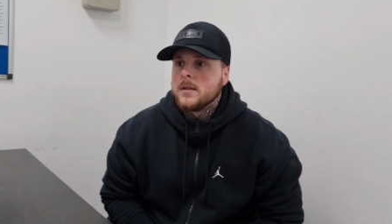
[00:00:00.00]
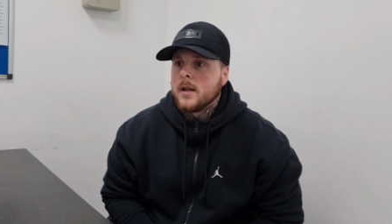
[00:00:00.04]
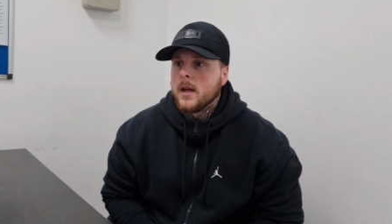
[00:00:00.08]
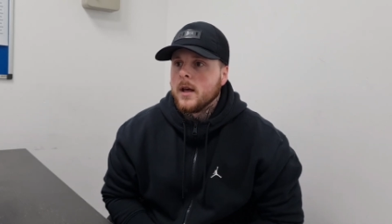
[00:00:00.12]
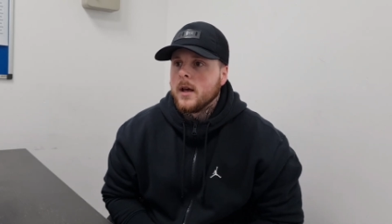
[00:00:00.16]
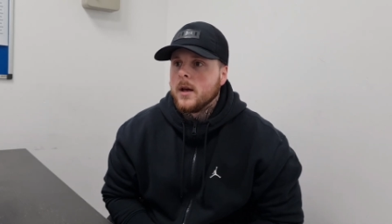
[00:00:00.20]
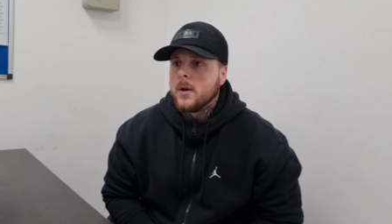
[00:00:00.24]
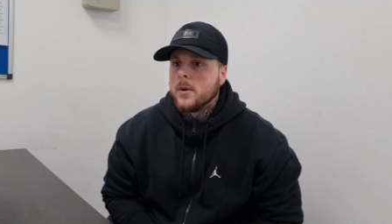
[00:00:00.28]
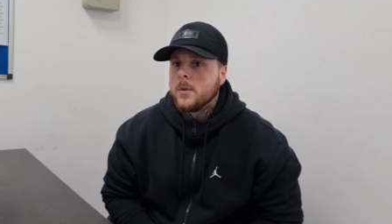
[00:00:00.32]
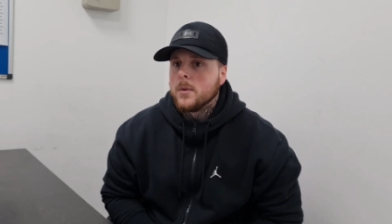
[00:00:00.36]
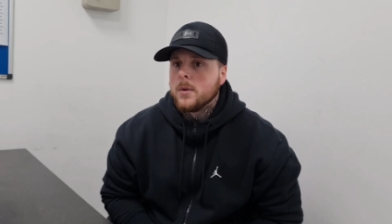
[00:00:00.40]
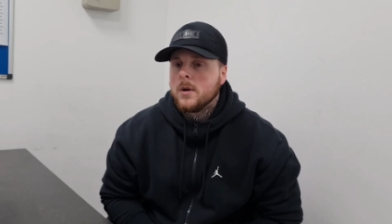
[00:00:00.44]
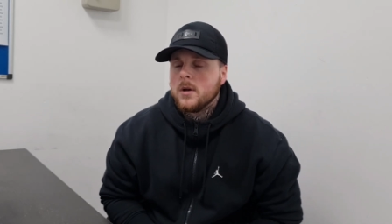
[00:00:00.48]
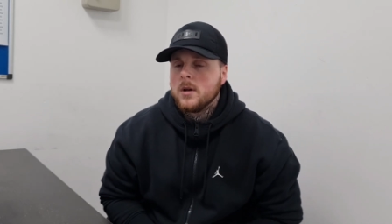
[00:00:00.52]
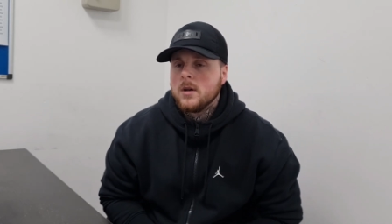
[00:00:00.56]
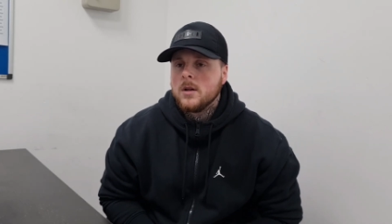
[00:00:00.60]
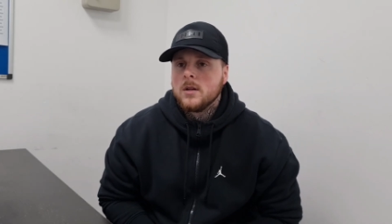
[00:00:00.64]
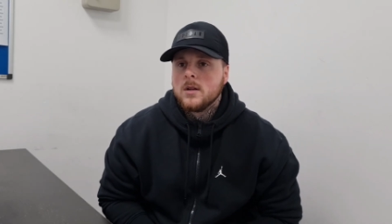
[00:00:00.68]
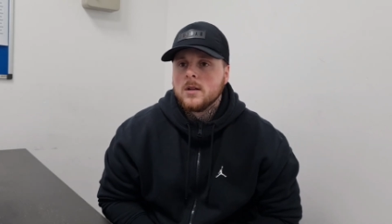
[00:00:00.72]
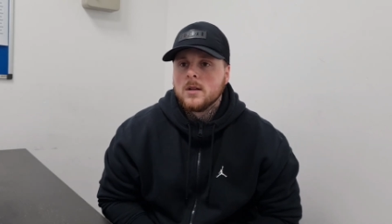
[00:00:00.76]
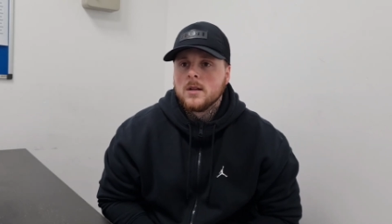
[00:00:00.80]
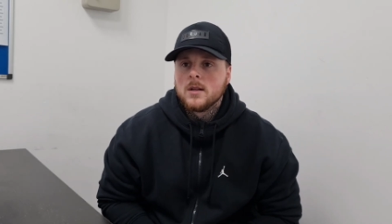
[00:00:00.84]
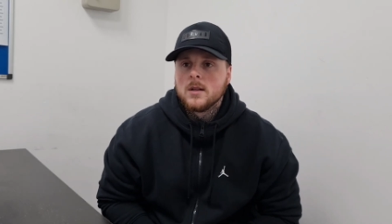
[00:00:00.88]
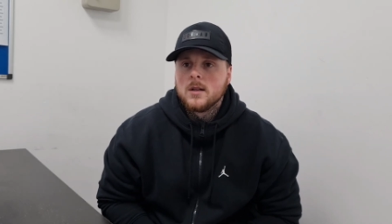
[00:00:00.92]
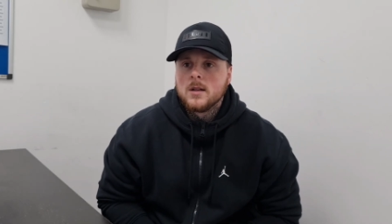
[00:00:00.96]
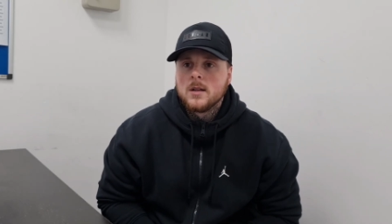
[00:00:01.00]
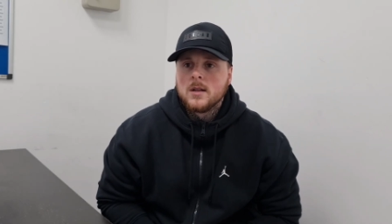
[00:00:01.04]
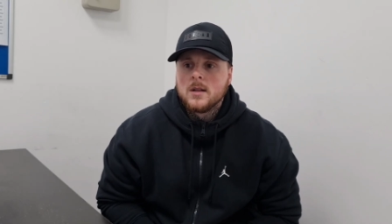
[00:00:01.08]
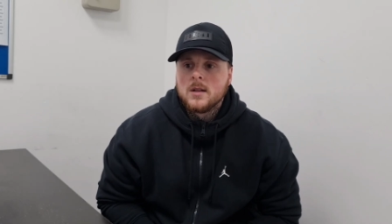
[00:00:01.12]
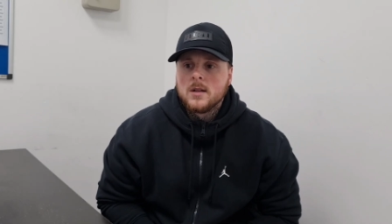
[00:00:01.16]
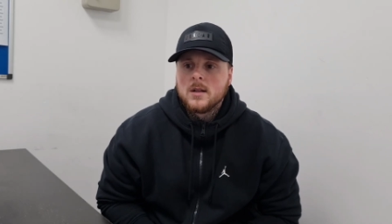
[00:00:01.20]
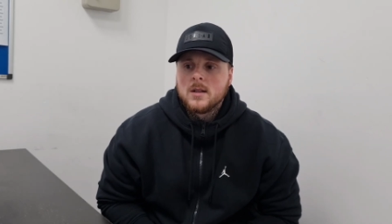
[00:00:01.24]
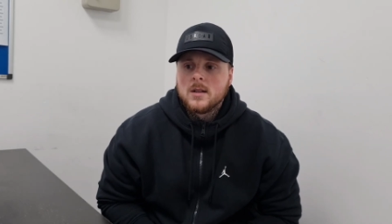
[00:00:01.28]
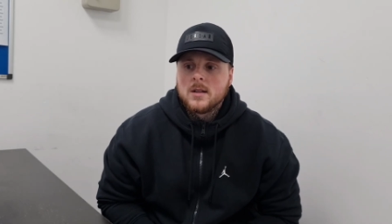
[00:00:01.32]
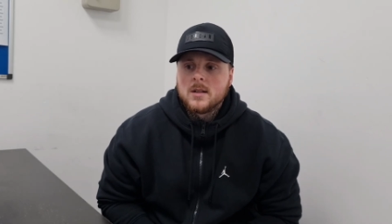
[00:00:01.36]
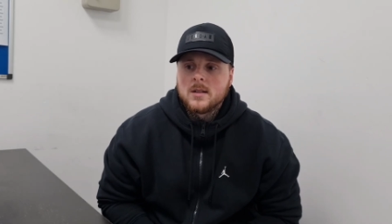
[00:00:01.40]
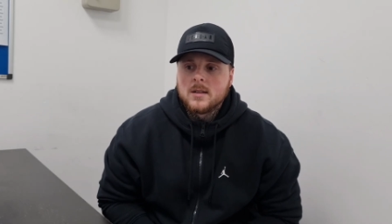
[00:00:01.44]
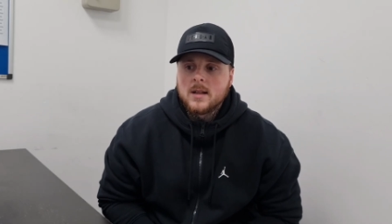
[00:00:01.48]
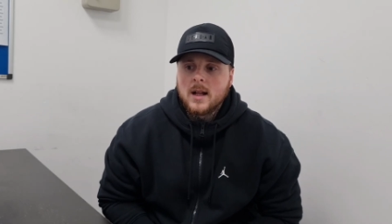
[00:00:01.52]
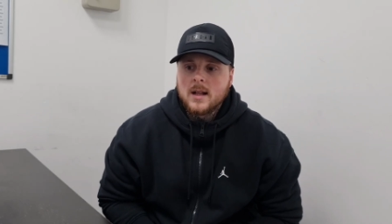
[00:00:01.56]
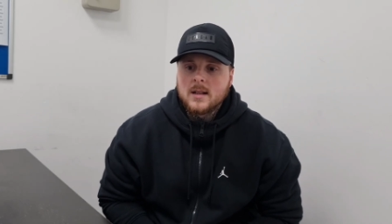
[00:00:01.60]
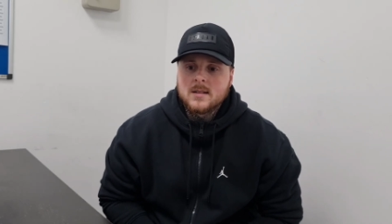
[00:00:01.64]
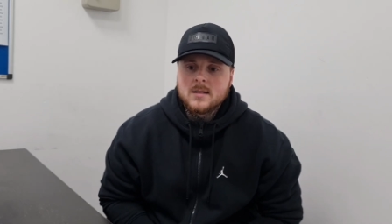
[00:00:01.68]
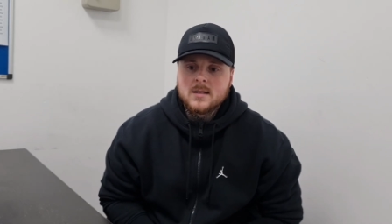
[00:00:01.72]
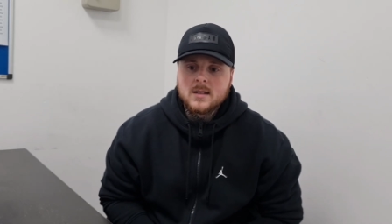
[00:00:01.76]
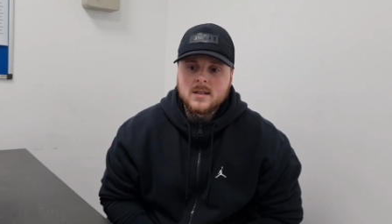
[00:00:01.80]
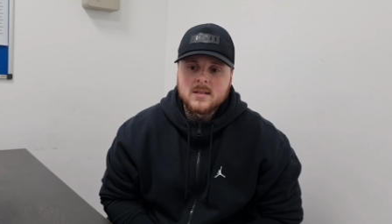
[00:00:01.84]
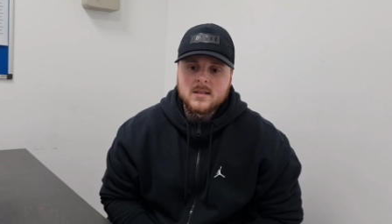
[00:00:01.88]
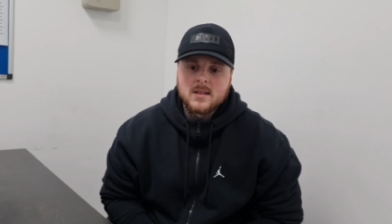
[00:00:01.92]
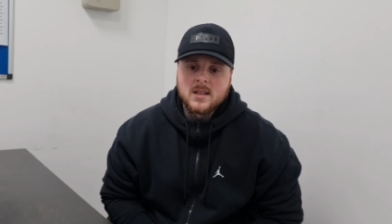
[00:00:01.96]
Now,
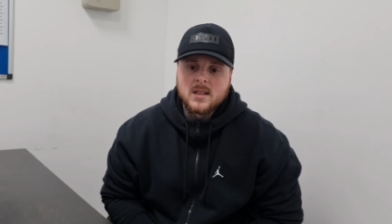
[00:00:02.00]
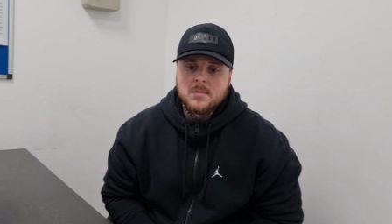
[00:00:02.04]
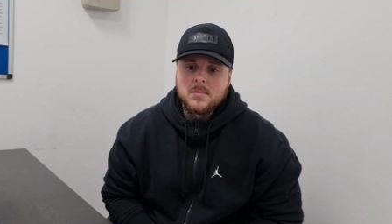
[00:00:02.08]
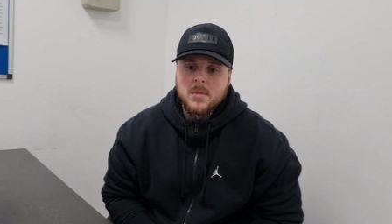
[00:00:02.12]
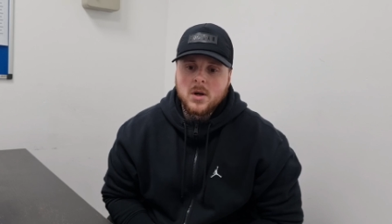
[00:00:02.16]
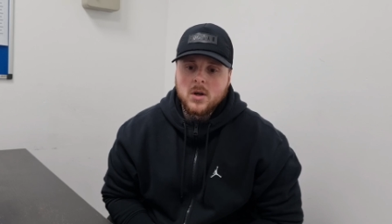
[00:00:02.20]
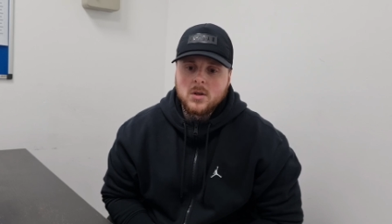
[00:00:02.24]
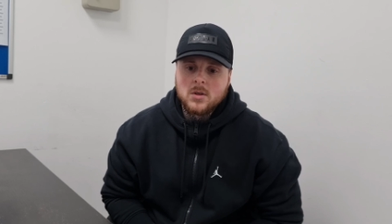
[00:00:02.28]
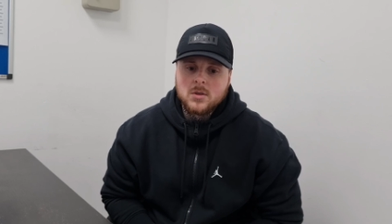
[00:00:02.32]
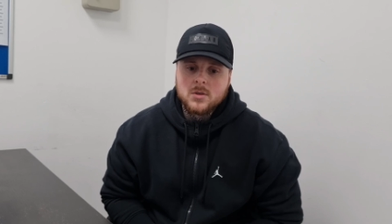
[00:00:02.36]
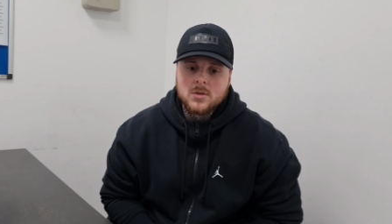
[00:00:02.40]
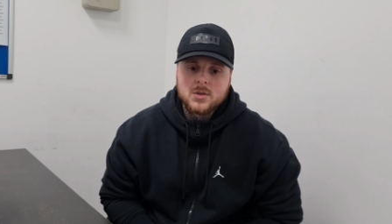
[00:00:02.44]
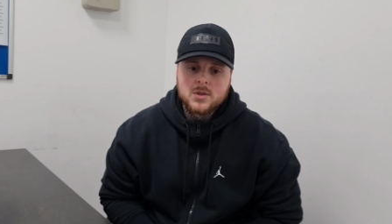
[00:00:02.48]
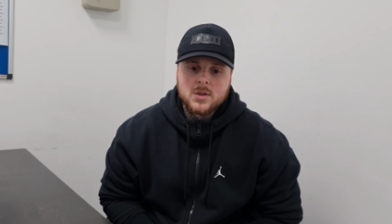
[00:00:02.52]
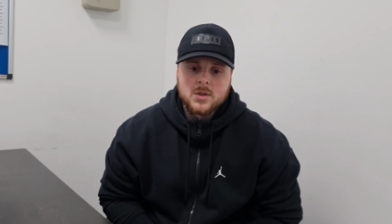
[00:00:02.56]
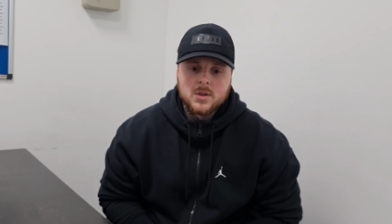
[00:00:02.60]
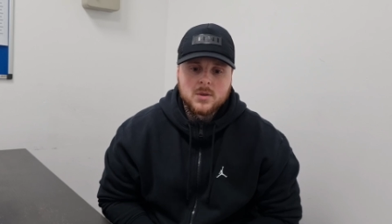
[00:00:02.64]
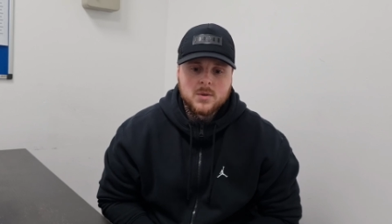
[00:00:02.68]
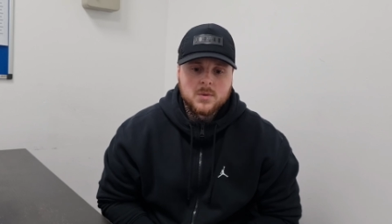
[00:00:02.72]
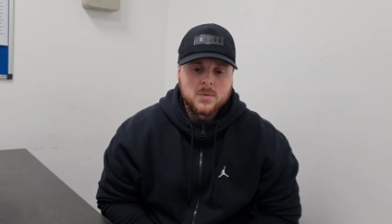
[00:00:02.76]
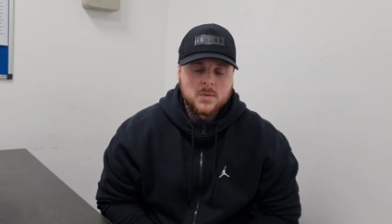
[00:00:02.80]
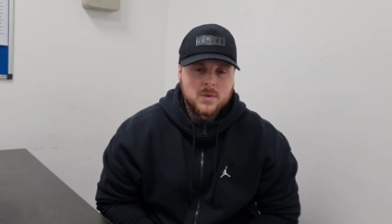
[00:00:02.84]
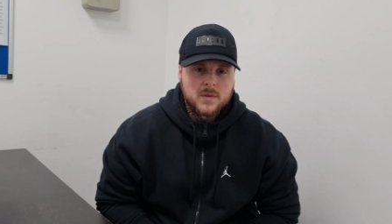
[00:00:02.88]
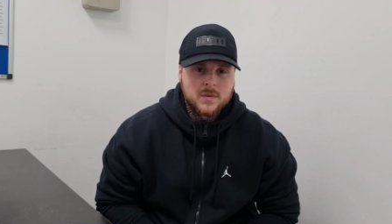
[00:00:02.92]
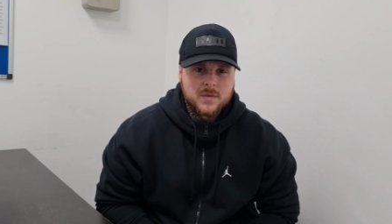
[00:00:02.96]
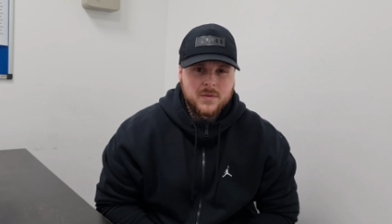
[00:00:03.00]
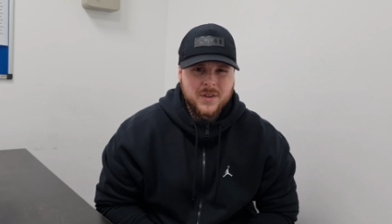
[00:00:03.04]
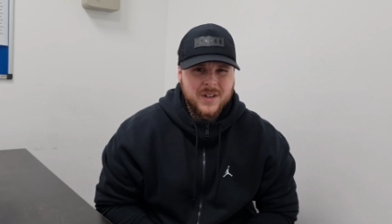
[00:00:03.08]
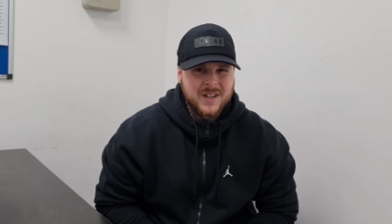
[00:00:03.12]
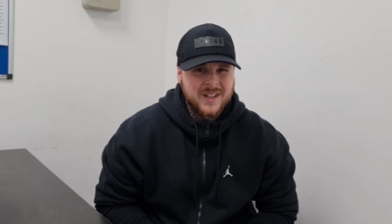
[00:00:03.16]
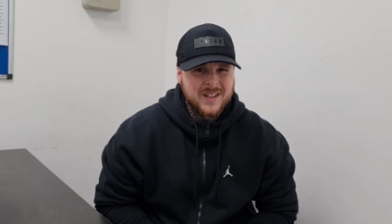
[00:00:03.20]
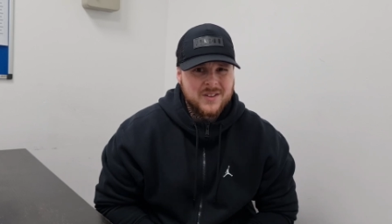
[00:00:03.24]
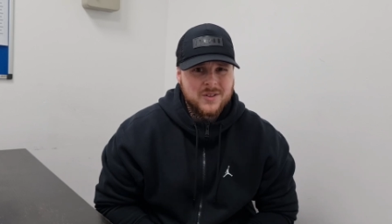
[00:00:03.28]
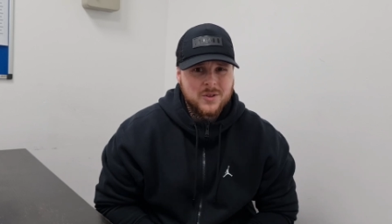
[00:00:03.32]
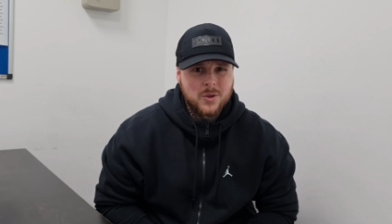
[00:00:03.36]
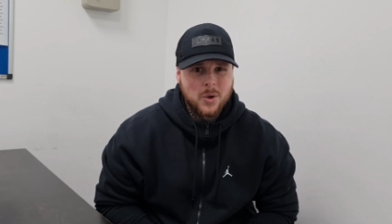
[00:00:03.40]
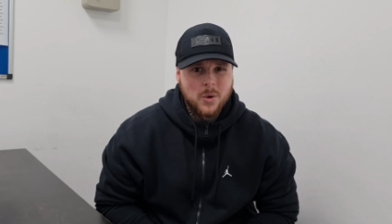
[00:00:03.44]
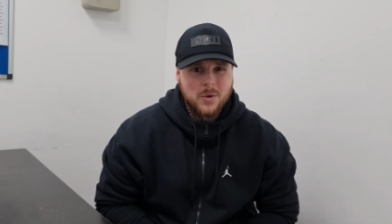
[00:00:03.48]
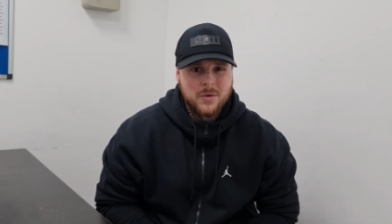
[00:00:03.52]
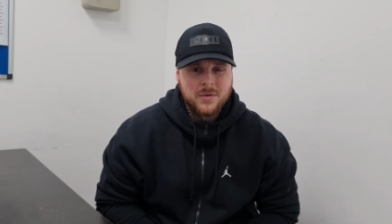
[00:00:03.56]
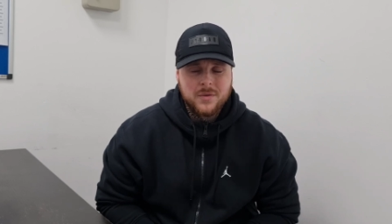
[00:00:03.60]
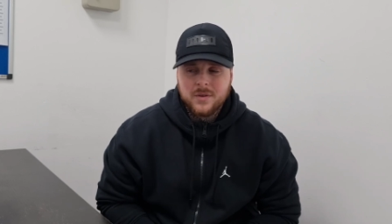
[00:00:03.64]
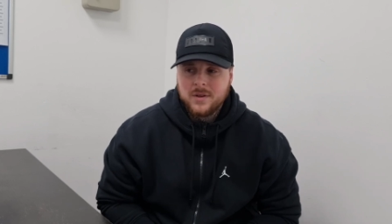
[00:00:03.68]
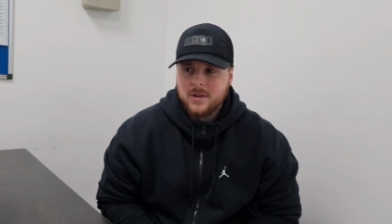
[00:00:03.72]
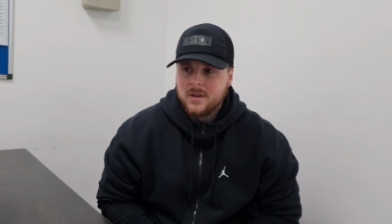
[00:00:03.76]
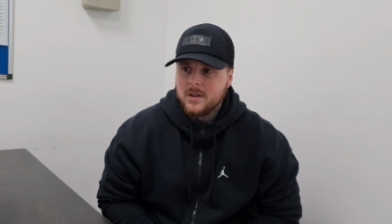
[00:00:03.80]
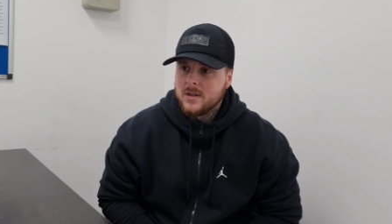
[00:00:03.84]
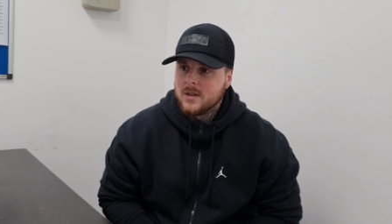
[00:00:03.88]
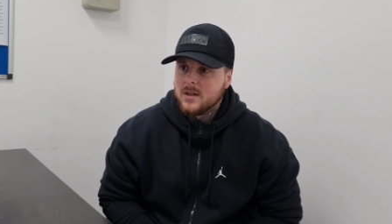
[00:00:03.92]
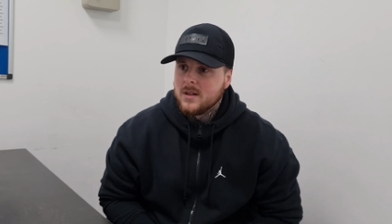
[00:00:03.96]
that 16 miles were frigging
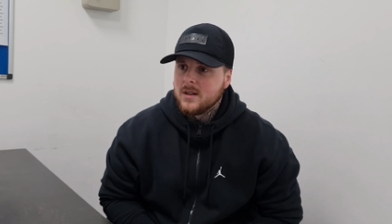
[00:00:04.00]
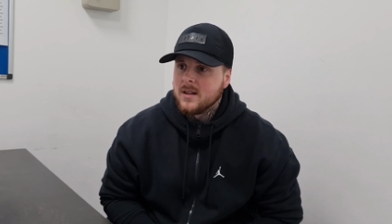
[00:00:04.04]
tough.